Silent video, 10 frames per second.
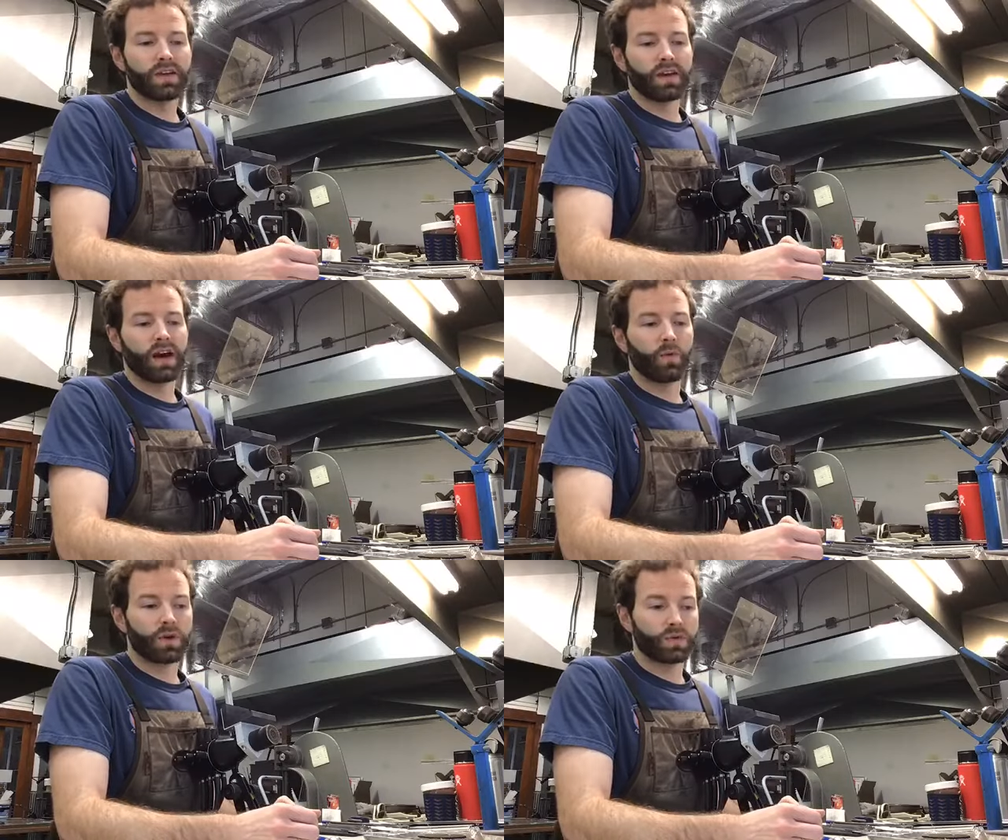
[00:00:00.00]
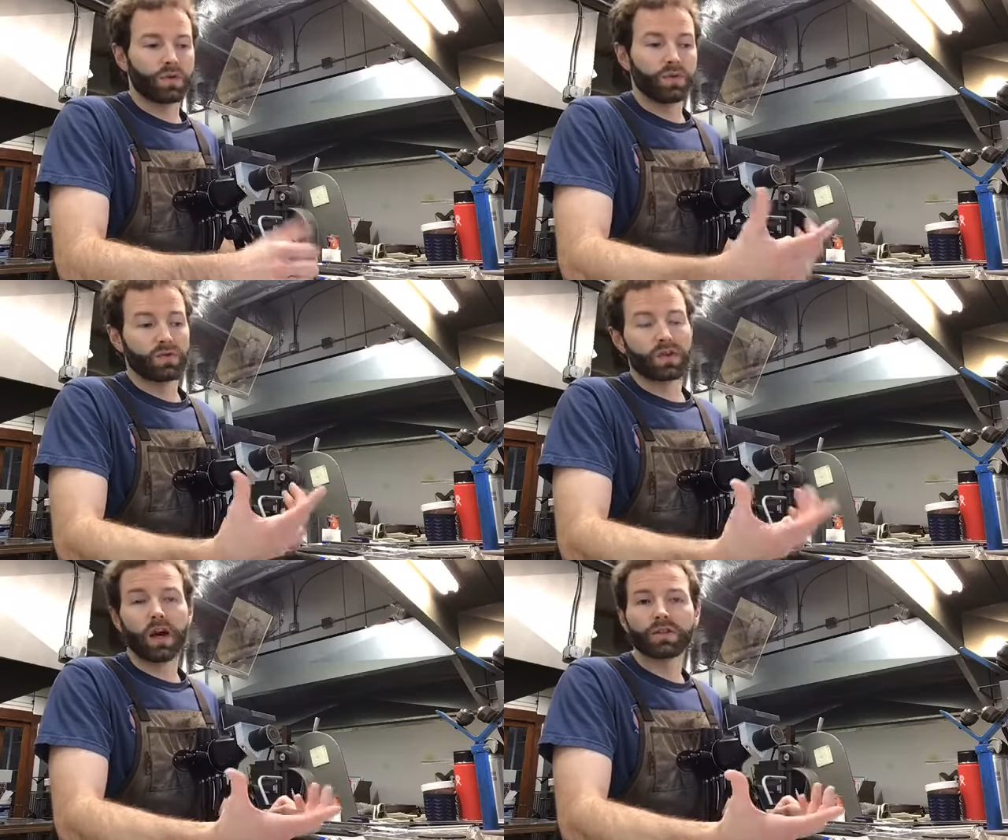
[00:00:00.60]
Whereas when you use
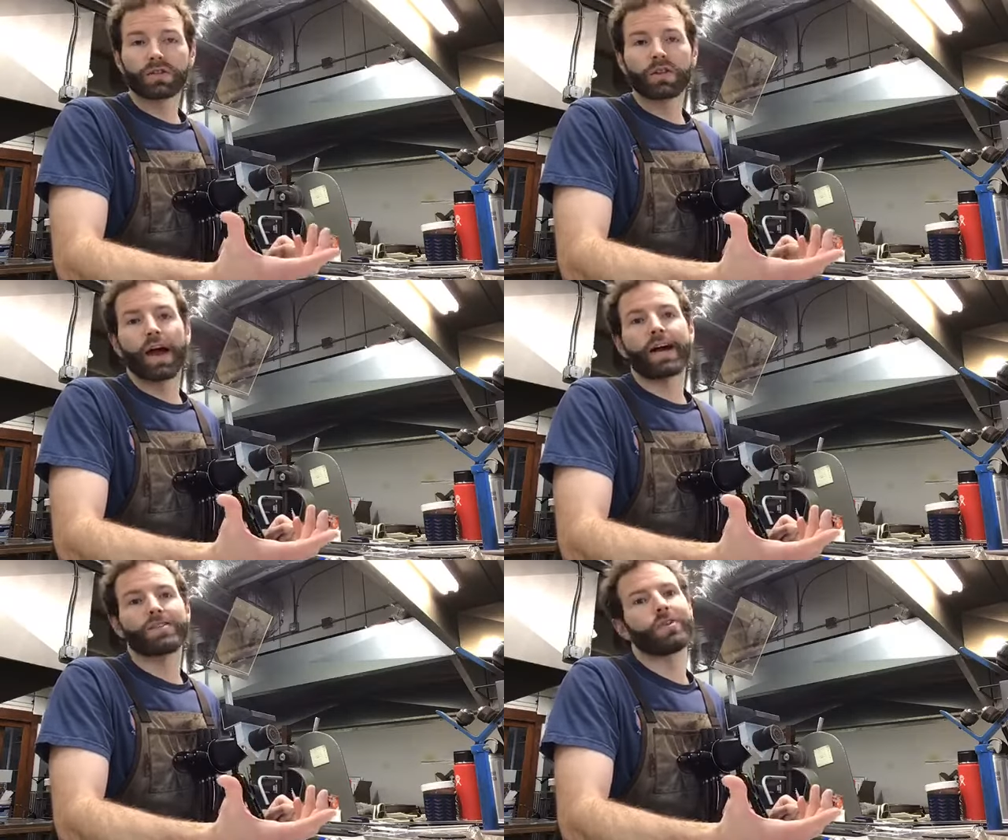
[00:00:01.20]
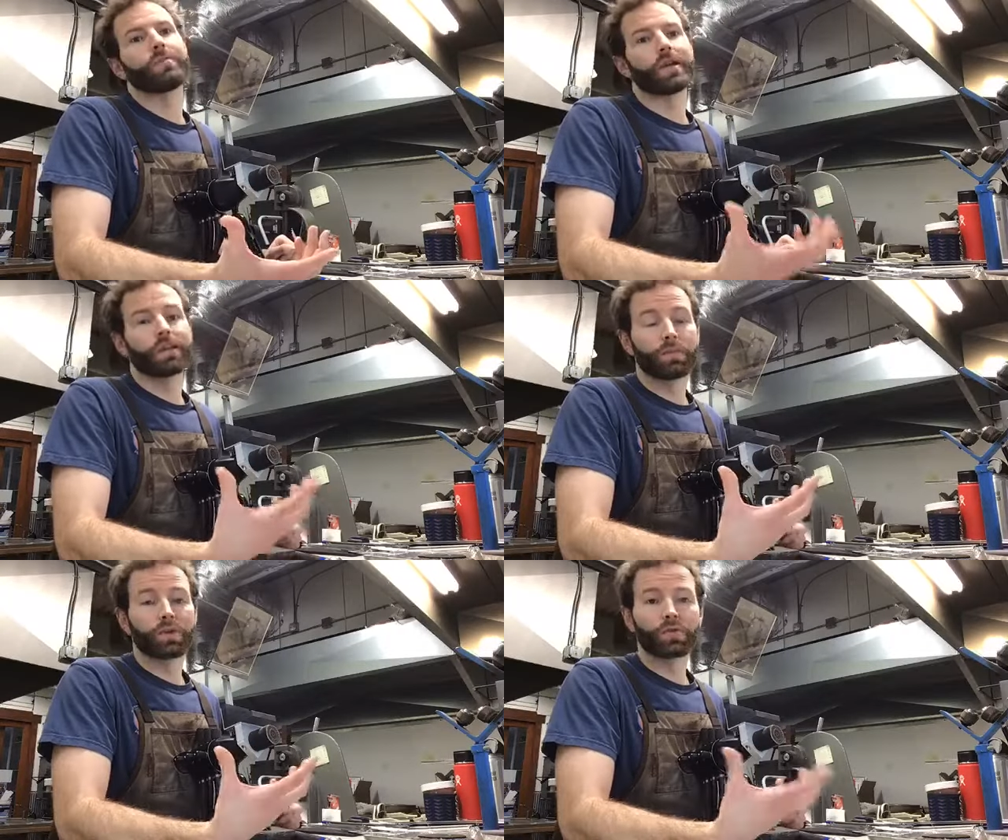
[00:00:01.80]
colored glass, you can make them
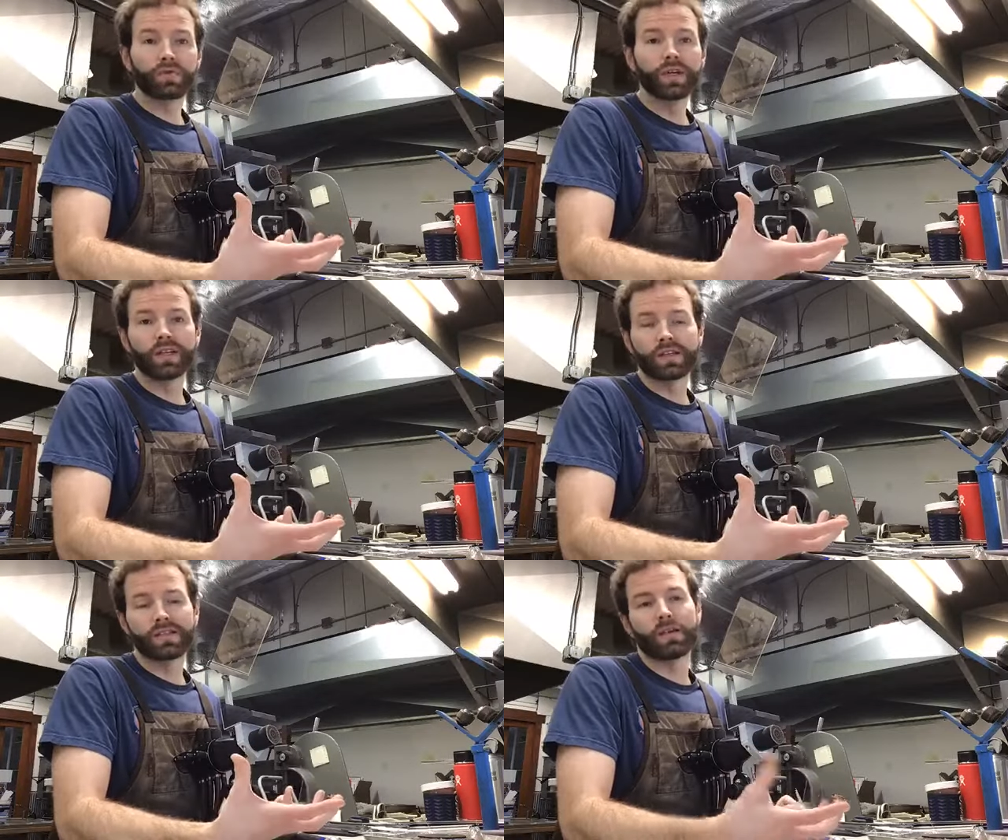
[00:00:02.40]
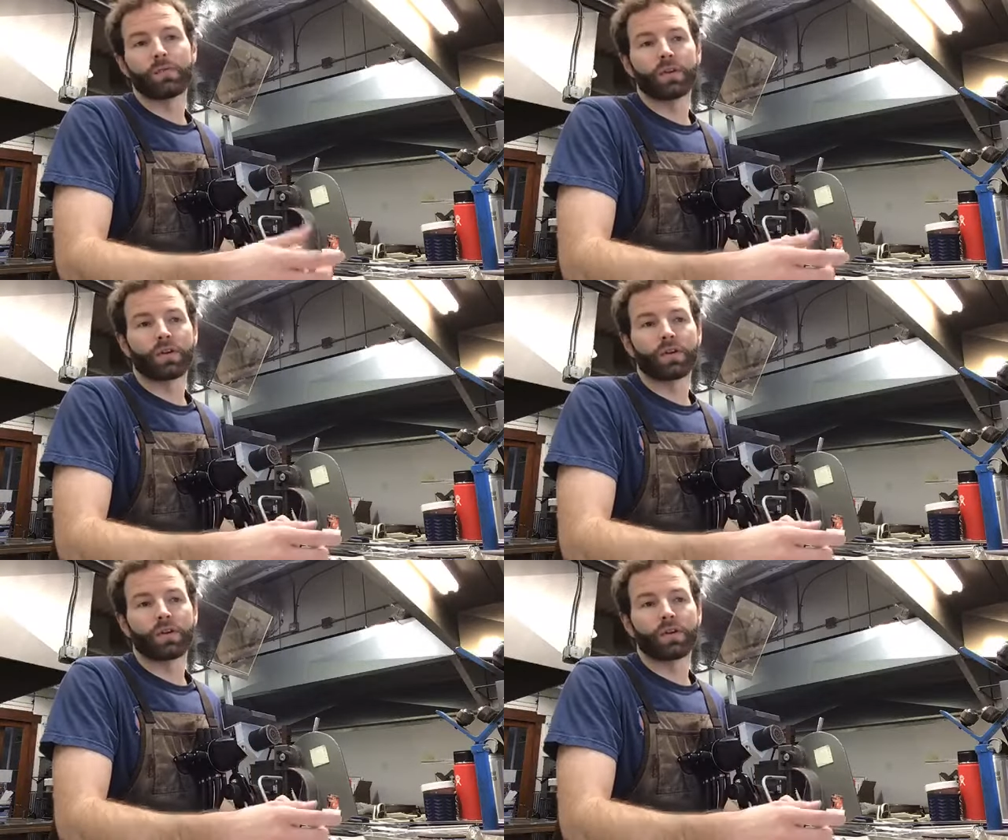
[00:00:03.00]
look really similar.